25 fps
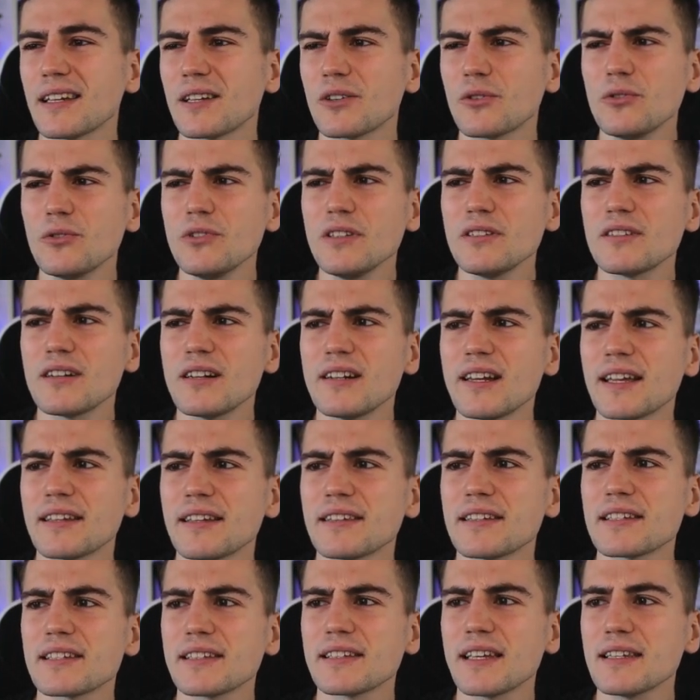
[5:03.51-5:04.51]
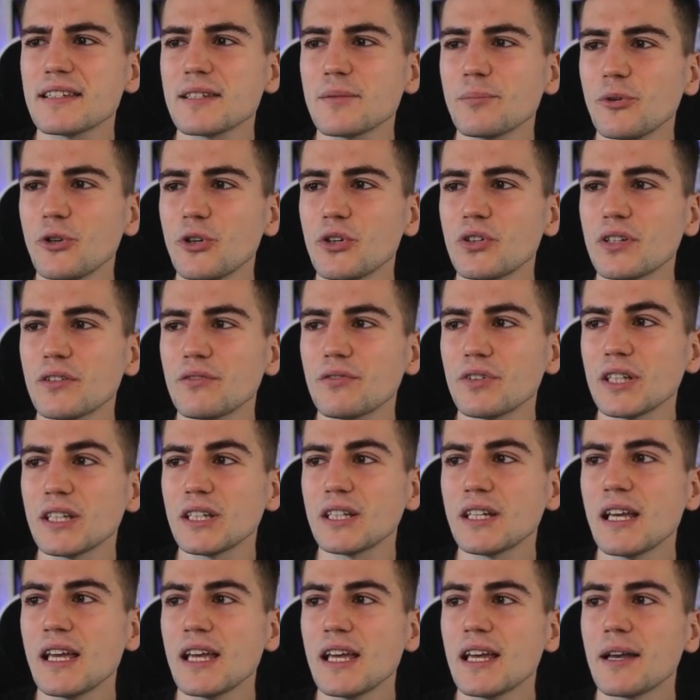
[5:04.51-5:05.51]
I couldn't really understand the point of
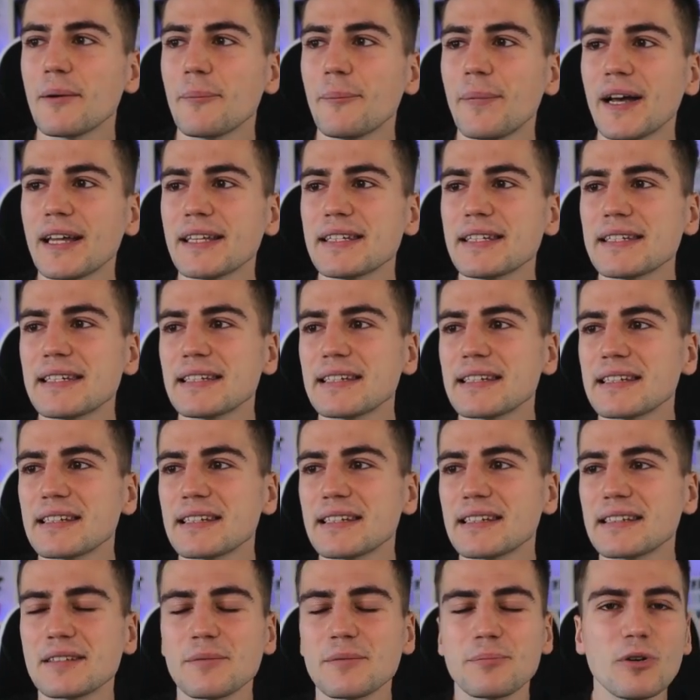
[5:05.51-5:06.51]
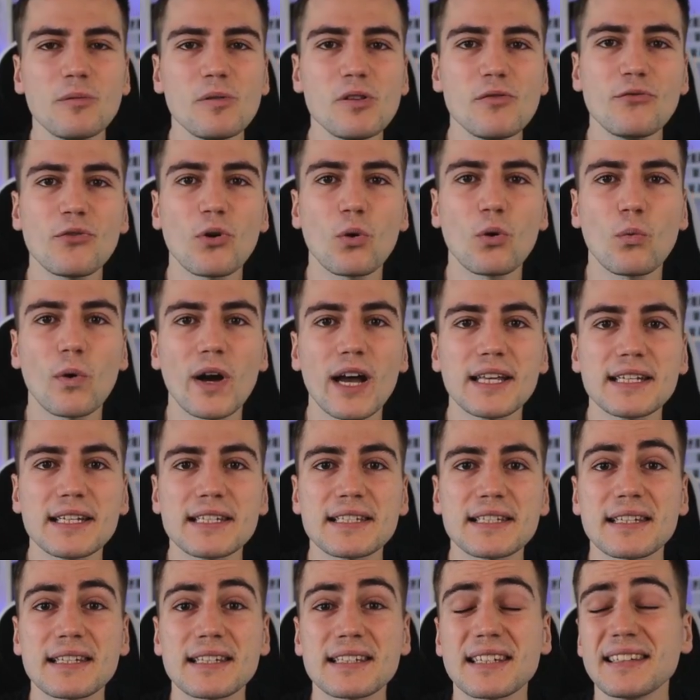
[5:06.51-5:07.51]
it, but the problem for white
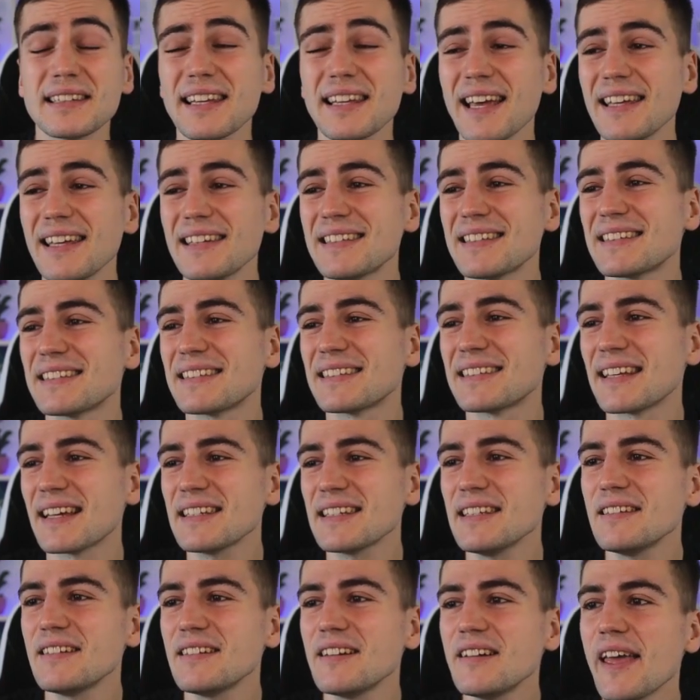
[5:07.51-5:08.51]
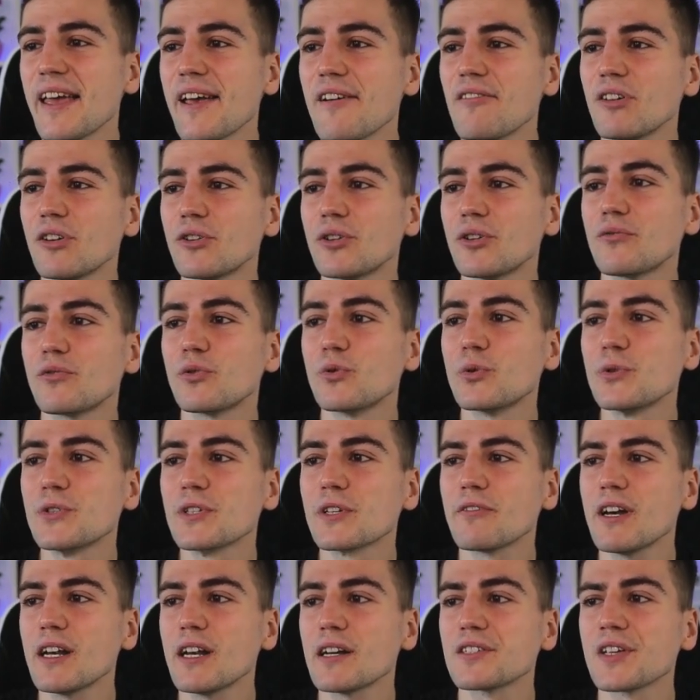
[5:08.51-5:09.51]
is the knight doesn't really have a lot of good
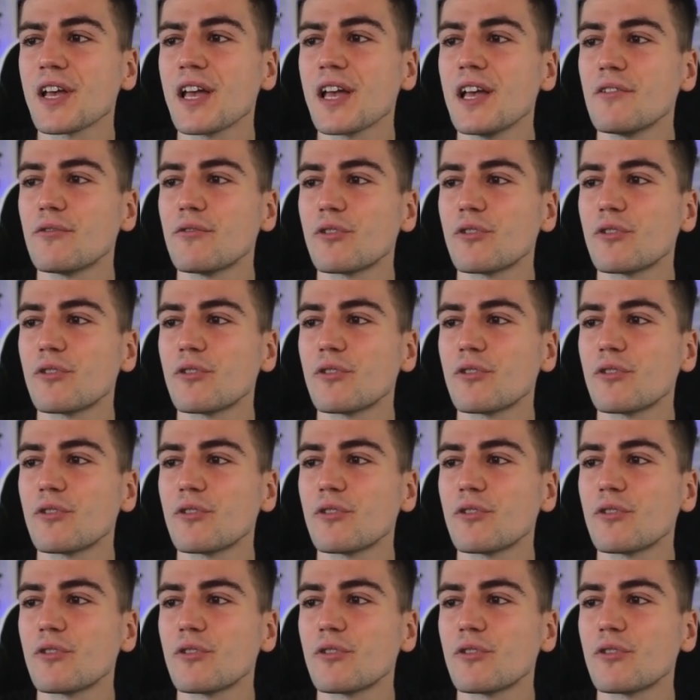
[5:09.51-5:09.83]
squares.